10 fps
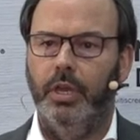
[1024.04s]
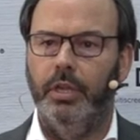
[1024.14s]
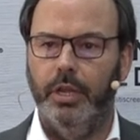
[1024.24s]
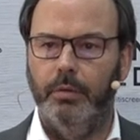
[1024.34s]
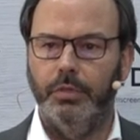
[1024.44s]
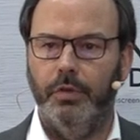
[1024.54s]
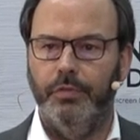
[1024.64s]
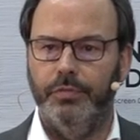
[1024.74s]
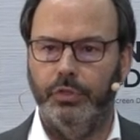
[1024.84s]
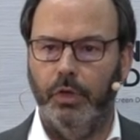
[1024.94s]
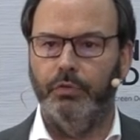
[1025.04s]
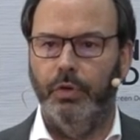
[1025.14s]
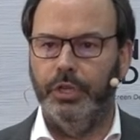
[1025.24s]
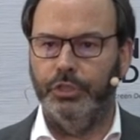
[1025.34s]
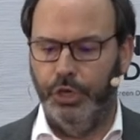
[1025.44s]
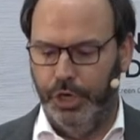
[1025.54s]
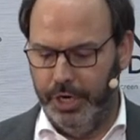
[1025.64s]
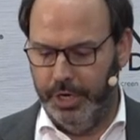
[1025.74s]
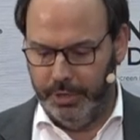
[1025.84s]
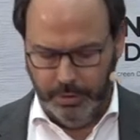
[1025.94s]
terms of software
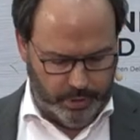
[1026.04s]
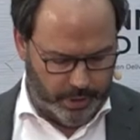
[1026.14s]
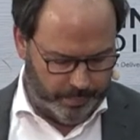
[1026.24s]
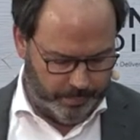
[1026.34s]
engineering, okay?